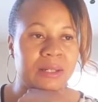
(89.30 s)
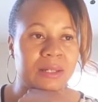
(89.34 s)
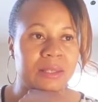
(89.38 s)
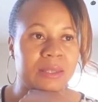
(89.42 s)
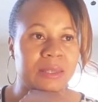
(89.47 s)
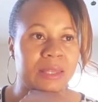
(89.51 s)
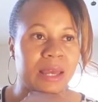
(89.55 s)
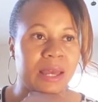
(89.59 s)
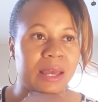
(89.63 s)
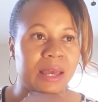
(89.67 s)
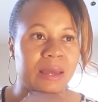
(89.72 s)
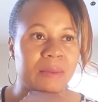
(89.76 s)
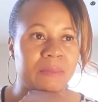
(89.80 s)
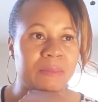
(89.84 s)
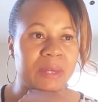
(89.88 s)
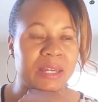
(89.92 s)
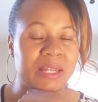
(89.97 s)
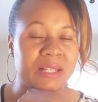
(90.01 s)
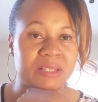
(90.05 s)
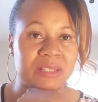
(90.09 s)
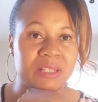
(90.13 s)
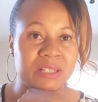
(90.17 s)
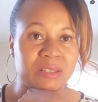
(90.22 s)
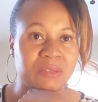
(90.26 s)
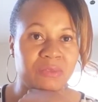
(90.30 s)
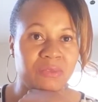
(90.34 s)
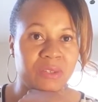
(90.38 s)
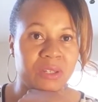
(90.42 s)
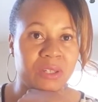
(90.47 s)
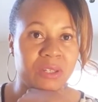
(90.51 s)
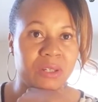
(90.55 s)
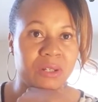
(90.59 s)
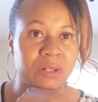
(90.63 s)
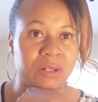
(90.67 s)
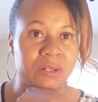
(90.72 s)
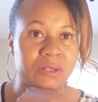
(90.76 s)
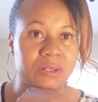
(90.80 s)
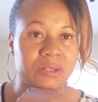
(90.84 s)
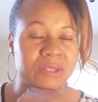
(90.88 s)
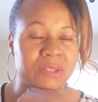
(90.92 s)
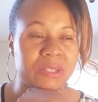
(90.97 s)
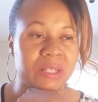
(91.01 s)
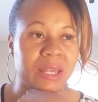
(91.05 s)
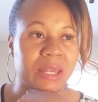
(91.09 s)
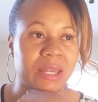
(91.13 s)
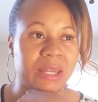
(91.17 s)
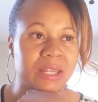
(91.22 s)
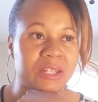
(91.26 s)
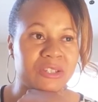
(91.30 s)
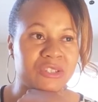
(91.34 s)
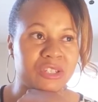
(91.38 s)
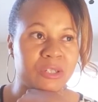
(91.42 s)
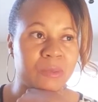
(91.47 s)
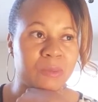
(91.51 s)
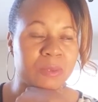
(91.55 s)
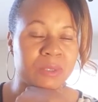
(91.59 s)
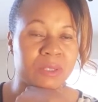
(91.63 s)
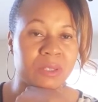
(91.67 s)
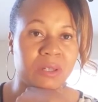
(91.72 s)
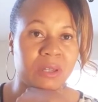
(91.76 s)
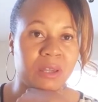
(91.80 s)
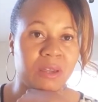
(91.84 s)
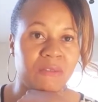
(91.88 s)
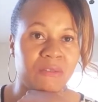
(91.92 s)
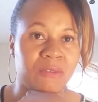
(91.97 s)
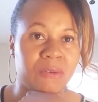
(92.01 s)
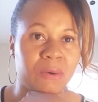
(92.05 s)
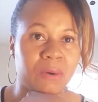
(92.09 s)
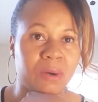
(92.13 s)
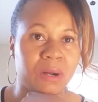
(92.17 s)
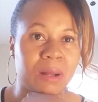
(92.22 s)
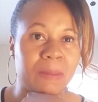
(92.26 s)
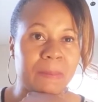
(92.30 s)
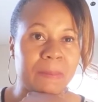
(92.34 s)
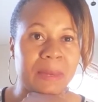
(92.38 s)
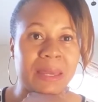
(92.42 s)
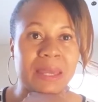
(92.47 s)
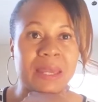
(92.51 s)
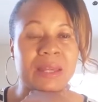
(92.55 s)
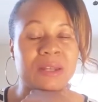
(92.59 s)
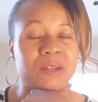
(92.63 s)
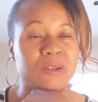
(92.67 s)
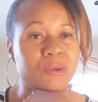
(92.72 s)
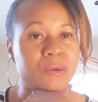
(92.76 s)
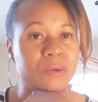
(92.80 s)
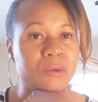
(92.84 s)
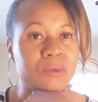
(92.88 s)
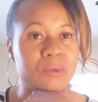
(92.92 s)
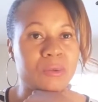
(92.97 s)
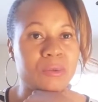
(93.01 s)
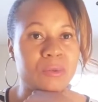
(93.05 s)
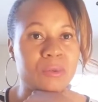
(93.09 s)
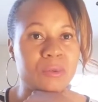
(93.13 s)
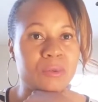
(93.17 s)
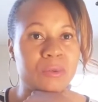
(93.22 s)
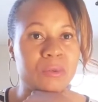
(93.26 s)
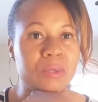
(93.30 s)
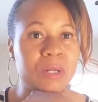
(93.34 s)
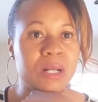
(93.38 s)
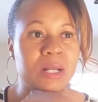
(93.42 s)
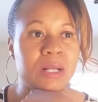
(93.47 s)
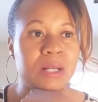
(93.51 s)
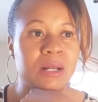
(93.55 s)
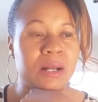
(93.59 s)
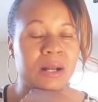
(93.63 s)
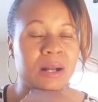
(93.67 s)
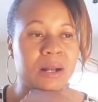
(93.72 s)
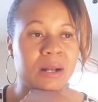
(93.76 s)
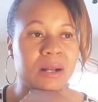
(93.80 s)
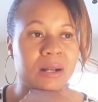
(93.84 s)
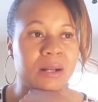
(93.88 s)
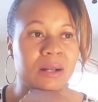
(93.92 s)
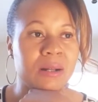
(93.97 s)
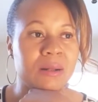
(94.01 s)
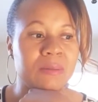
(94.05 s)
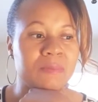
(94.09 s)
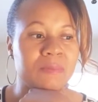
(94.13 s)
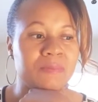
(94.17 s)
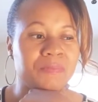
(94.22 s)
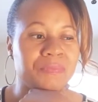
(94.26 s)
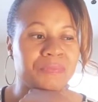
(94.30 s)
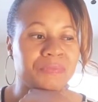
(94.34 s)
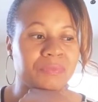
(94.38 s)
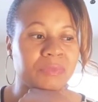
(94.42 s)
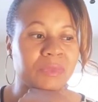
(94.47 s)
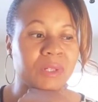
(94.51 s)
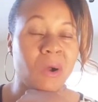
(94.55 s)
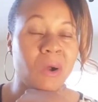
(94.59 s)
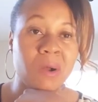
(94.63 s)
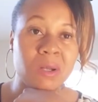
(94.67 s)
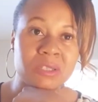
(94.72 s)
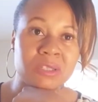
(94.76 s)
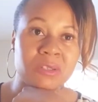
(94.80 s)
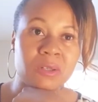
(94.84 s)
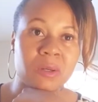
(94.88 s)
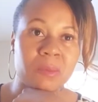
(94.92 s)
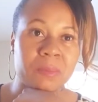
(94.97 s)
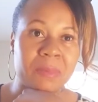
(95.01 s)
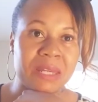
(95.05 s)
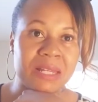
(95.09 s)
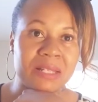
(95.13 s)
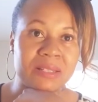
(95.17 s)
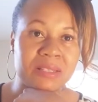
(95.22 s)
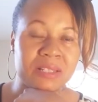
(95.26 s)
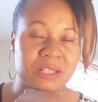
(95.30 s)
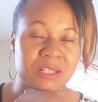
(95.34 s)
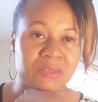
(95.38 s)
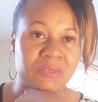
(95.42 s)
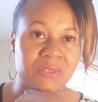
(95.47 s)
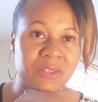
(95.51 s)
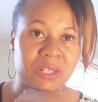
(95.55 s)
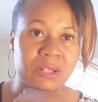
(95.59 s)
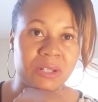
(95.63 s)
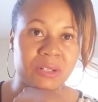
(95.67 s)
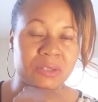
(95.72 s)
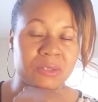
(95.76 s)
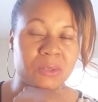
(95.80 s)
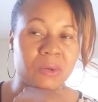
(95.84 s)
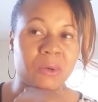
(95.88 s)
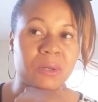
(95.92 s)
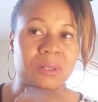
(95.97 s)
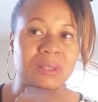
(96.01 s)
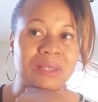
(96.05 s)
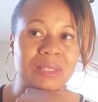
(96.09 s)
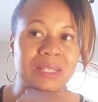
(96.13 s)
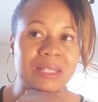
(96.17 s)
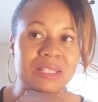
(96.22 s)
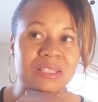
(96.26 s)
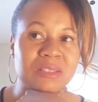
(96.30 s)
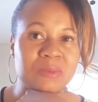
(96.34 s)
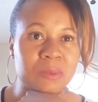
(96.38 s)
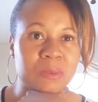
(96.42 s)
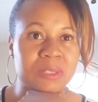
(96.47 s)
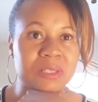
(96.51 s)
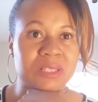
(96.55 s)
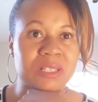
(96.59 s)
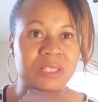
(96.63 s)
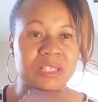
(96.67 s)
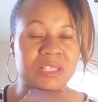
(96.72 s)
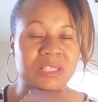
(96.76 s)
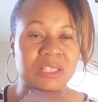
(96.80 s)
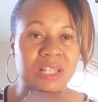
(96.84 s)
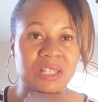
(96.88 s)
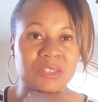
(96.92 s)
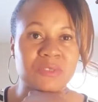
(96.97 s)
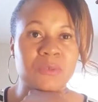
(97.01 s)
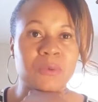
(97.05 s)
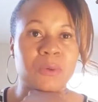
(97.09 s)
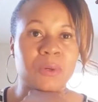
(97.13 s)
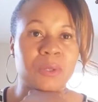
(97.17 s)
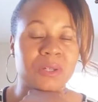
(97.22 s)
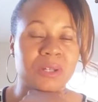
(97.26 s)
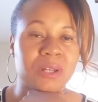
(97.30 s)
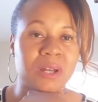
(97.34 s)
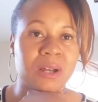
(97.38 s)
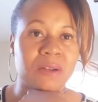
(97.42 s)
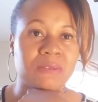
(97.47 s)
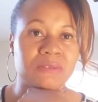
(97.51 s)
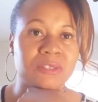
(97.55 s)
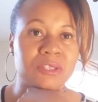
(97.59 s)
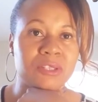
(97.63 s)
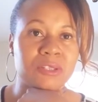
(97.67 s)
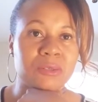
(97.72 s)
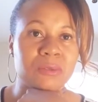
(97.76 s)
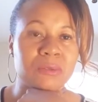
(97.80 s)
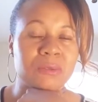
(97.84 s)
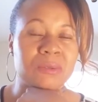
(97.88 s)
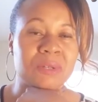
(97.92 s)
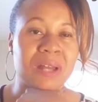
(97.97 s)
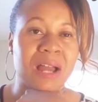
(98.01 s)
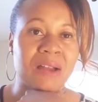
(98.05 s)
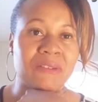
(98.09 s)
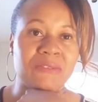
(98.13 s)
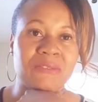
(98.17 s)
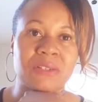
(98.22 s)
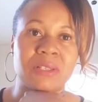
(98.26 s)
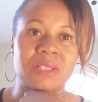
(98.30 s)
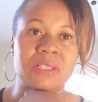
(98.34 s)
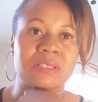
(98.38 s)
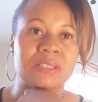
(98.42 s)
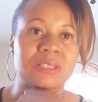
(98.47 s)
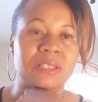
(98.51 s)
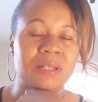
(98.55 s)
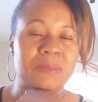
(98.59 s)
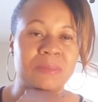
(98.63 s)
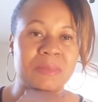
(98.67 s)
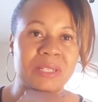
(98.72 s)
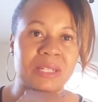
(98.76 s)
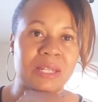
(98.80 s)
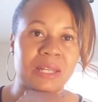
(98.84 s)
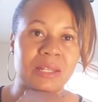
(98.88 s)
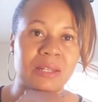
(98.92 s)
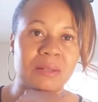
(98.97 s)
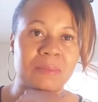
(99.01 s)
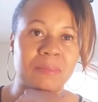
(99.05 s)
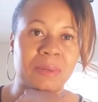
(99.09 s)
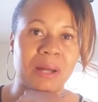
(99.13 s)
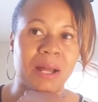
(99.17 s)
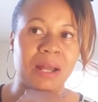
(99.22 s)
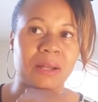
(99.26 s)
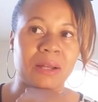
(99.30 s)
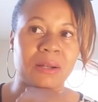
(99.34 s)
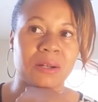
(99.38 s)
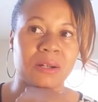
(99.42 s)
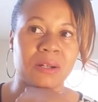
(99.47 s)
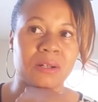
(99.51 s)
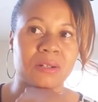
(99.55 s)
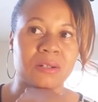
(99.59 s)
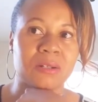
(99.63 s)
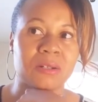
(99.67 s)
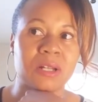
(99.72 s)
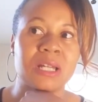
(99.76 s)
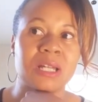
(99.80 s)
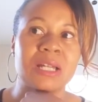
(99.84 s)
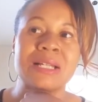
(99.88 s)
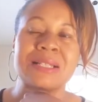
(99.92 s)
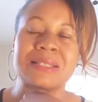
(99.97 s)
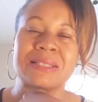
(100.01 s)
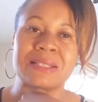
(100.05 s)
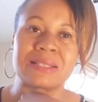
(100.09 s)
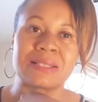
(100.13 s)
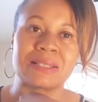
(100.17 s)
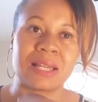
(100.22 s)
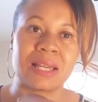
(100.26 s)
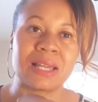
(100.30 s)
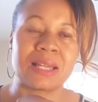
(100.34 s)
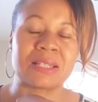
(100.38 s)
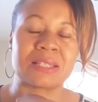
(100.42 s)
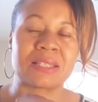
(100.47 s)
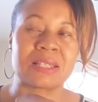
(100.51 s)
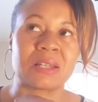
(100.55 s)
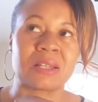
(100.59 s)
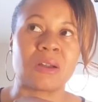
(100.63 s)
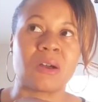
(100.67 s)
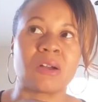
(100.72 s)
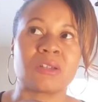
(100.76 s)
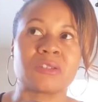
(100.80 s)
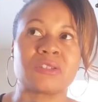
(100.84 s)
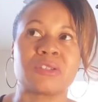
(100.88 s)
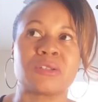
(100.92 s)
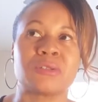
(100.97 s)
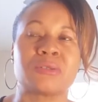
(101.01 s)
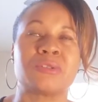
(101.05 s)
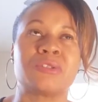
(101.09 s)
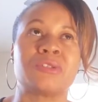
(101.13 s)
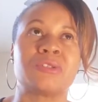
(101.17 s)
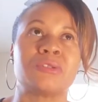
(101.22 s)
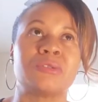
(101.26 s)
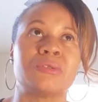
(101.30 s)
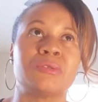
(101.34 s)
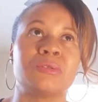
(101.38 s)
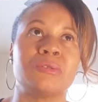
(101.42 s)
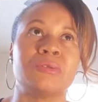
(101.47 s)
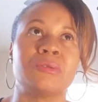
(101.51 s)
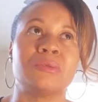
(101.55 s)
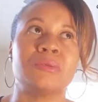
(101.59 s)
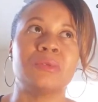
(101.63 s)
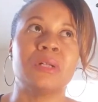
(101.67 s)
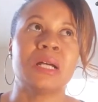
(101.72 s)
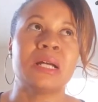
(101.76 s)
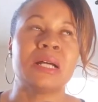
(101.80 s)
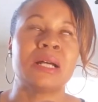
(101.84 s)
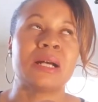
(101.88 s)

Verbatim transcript: that made six figures and she was looking for a man who um, also made six figures or at least was successful enough to not feel intimidated by her success and also to